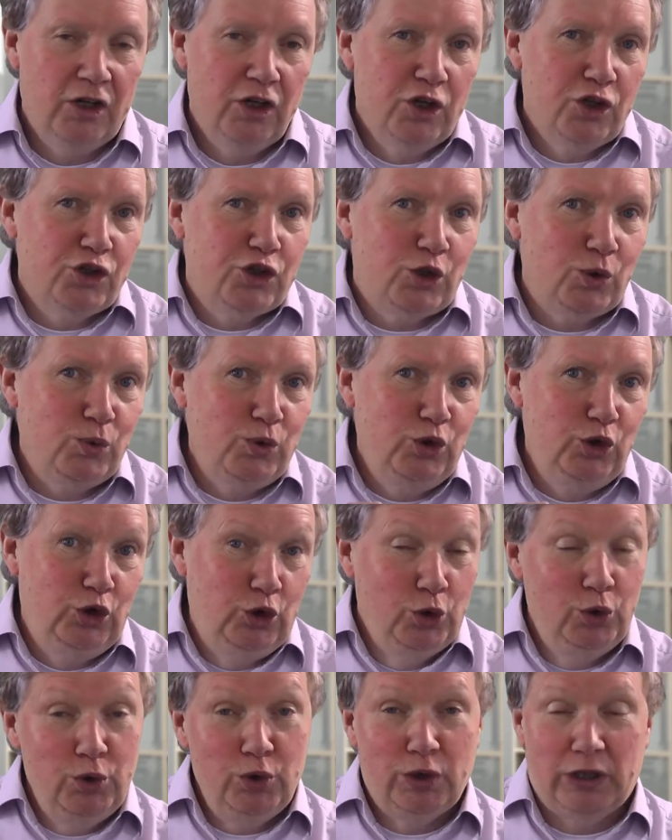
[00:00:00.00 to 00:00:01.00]
So
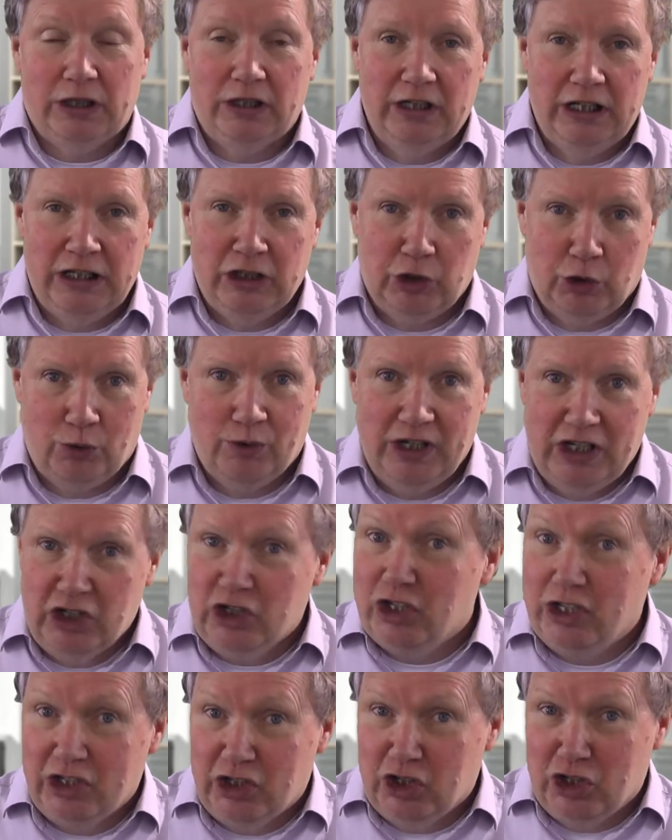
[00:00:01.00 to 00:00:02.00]
you can
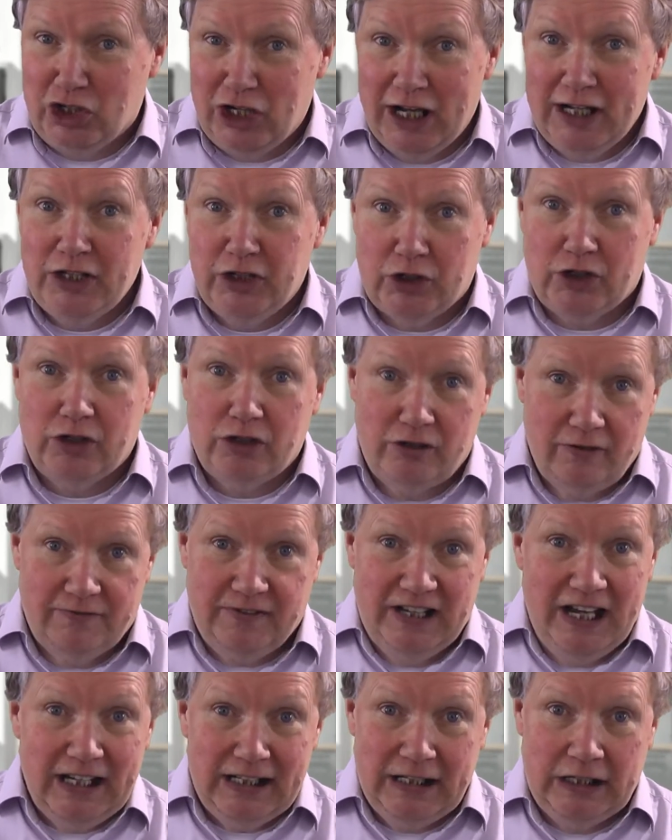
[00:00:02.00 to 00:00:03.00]
increase the chances of
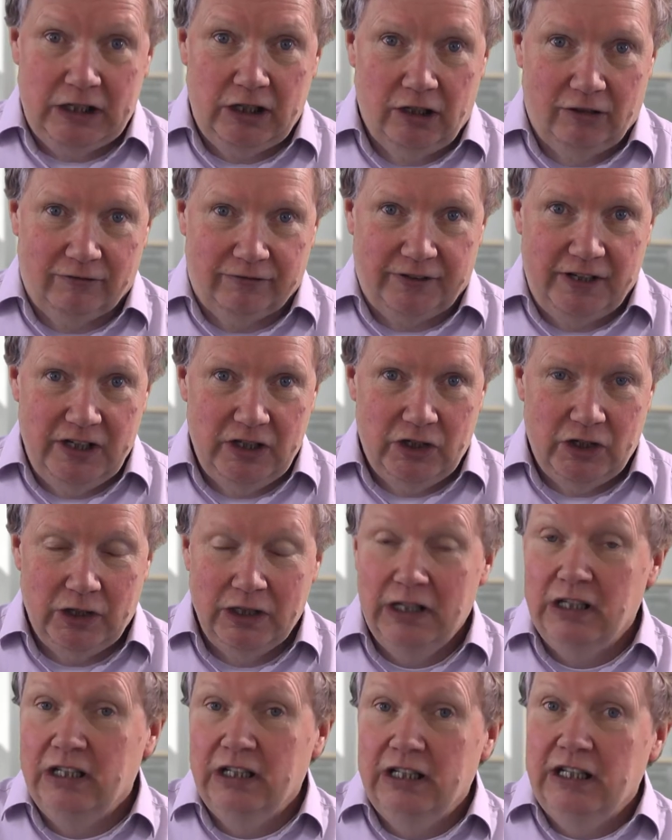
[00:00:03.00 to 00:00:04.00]
getting coverage
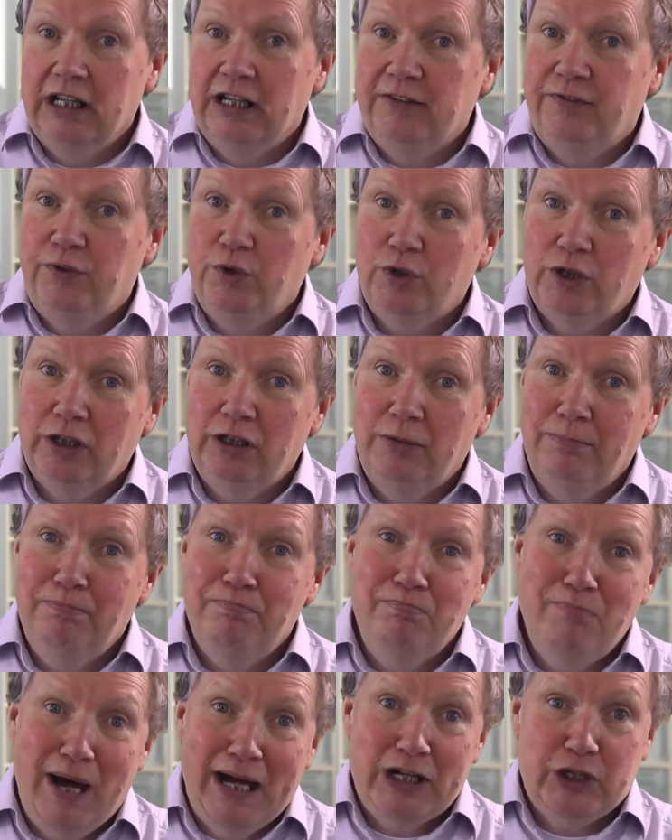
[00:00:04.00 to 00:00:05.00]
if you can
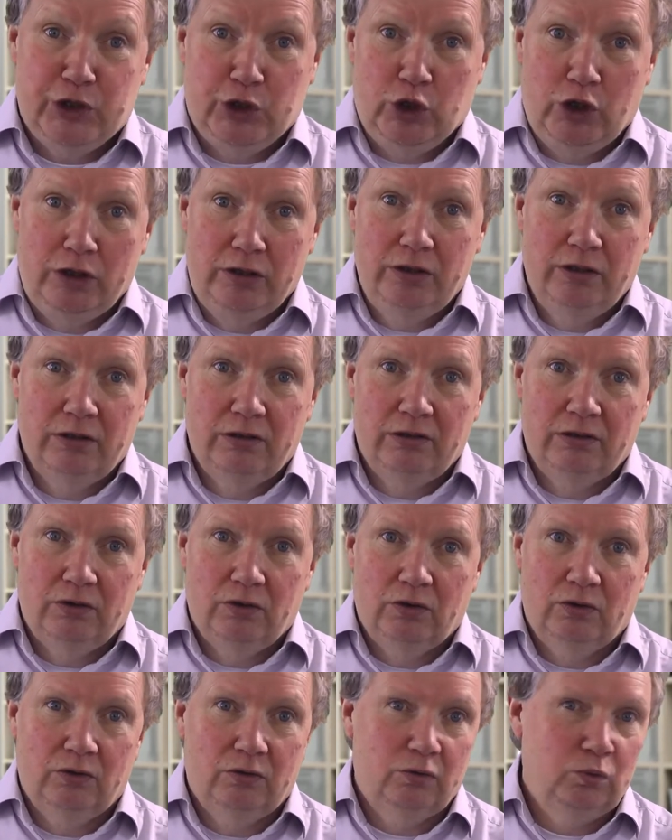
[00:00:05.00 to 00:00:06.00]
imagine
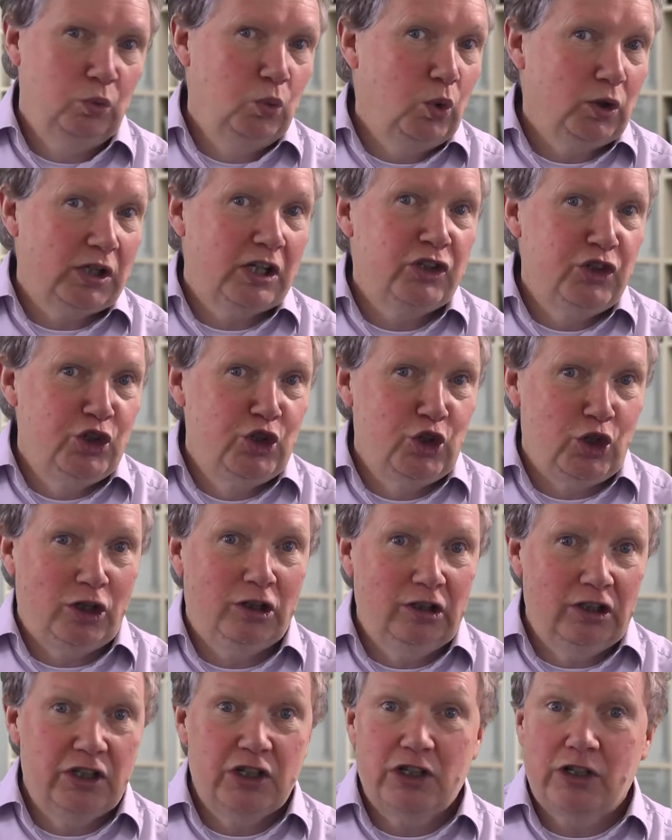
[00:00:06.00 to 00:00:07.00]
what a
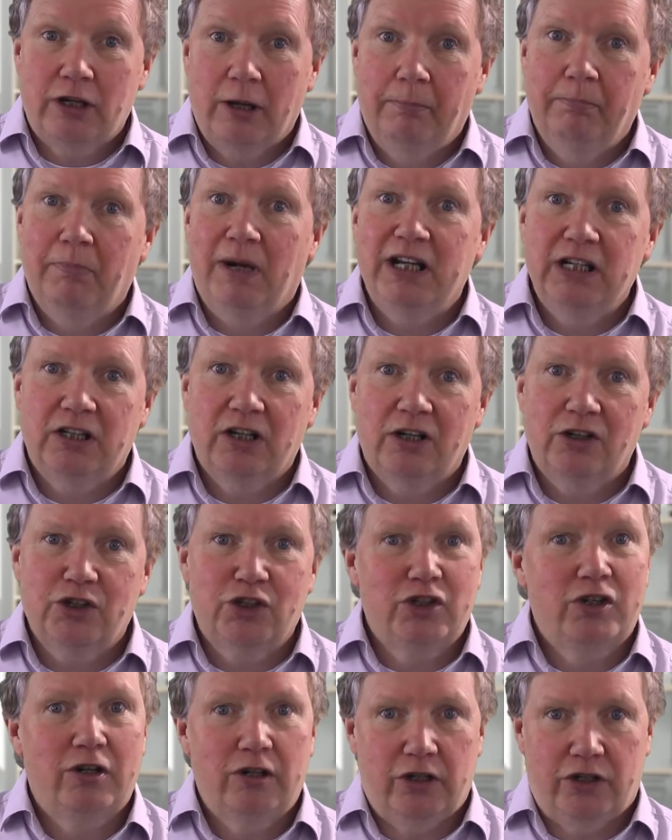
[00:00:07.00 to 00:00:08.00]
journalist might
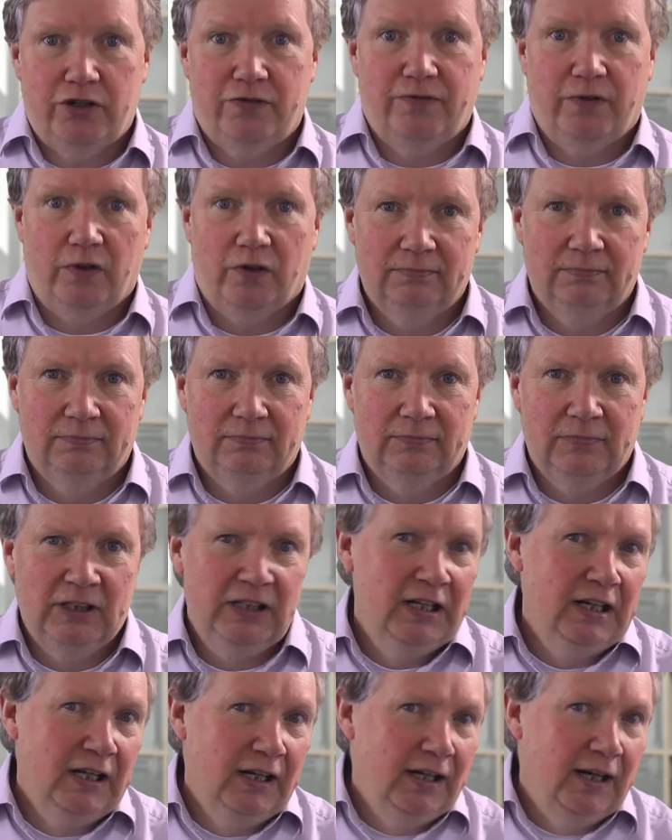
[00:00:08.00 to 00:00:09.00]
search for,
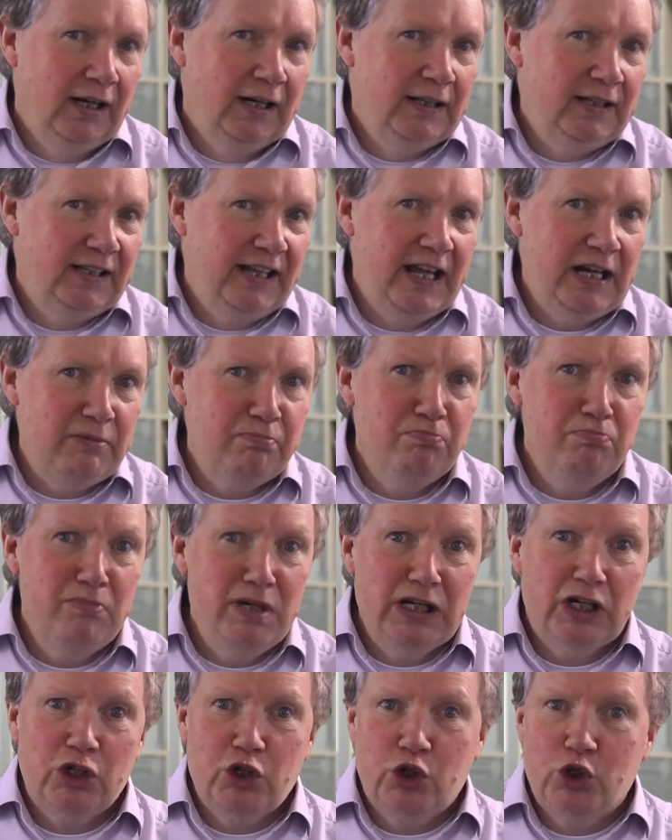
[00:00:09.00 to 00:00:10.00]
and then
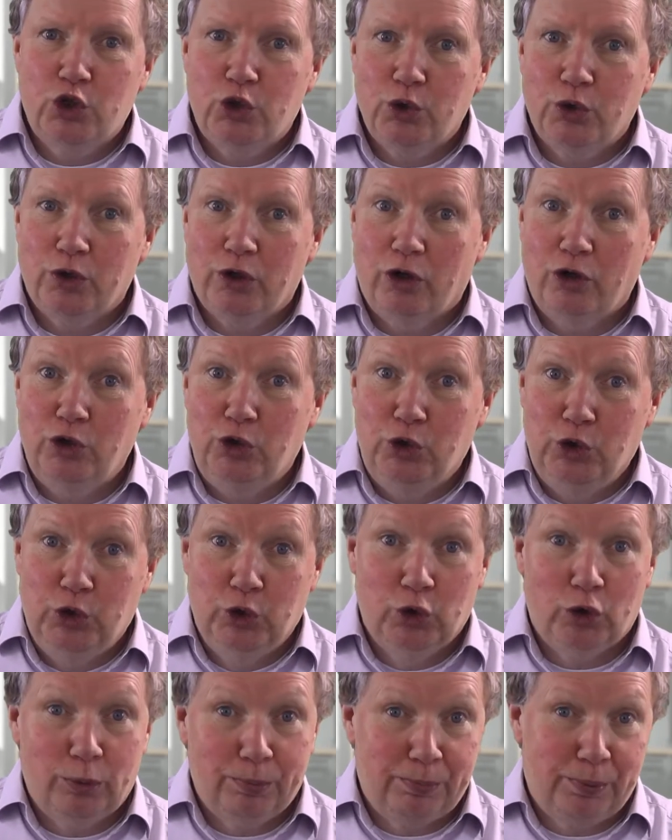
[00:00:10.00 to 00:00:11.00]
make sure
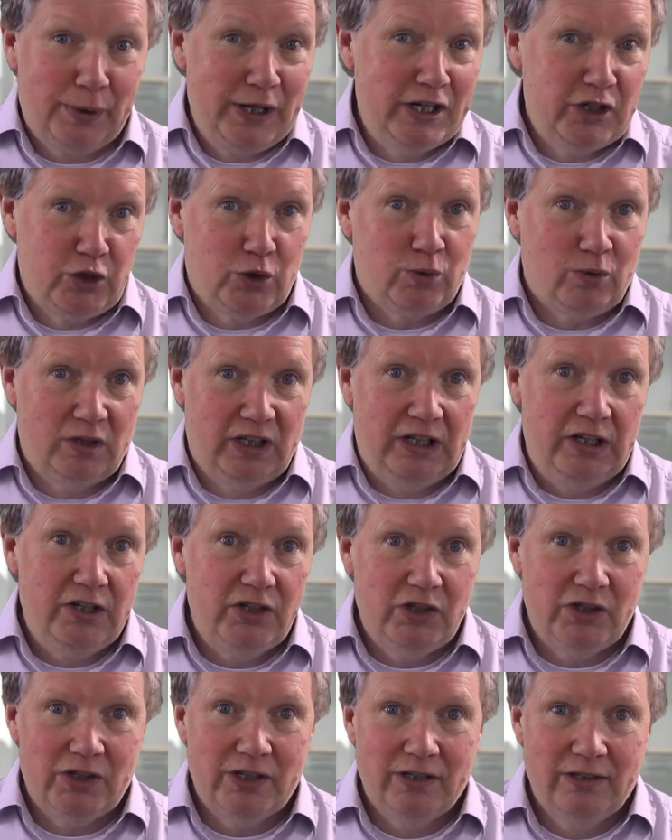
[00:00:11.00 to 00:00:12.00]
your press
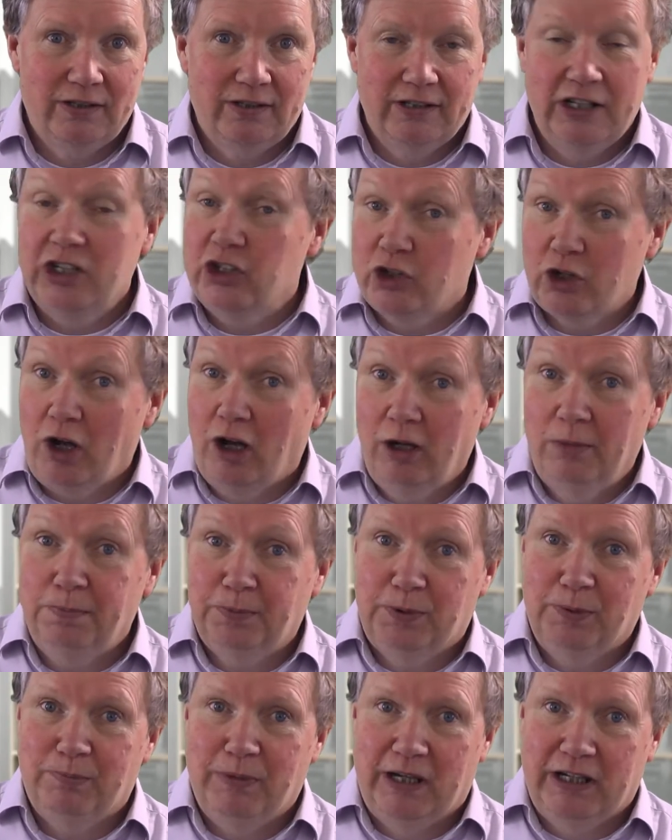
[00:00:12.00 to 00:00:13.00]
release is
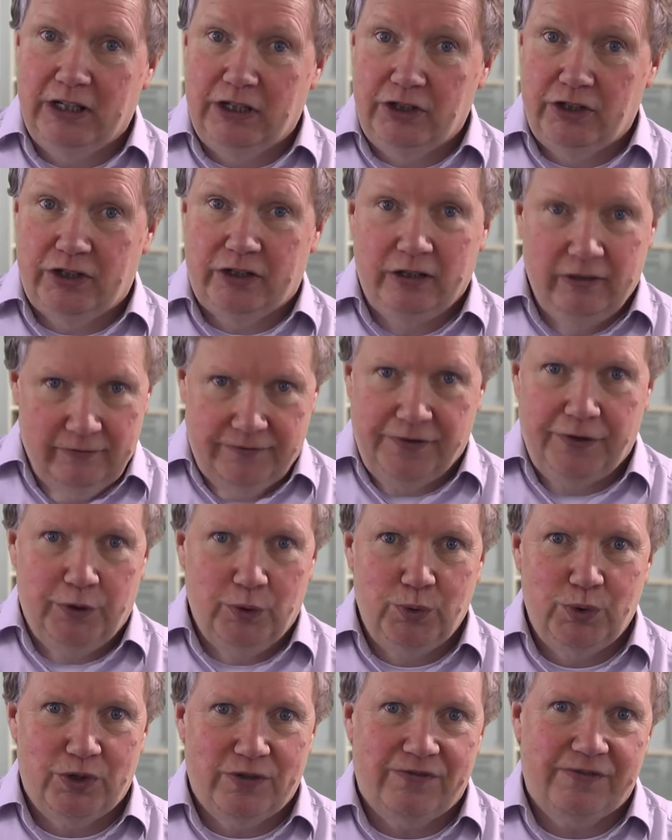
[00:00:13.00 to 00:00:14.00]
optimized for
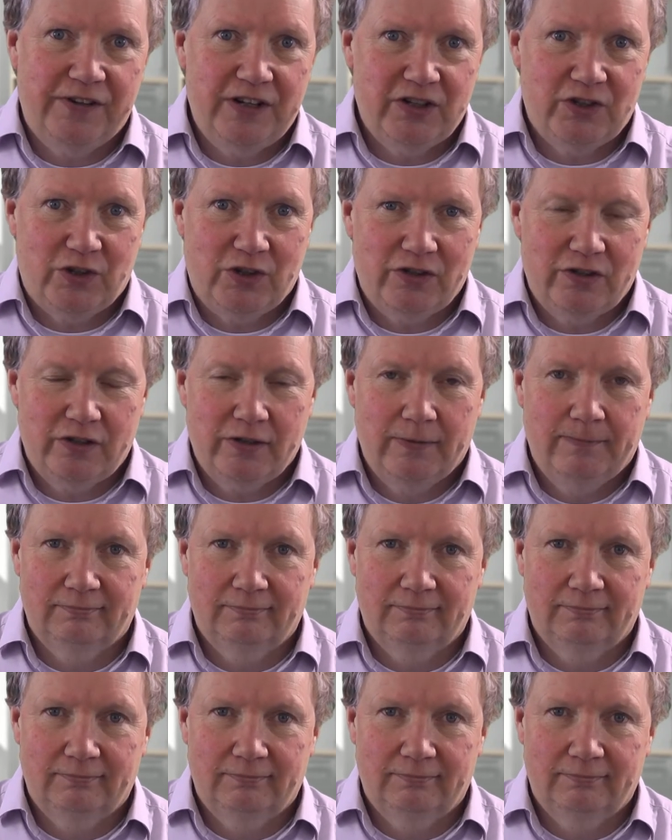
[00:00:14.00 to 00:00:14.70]
those phrases.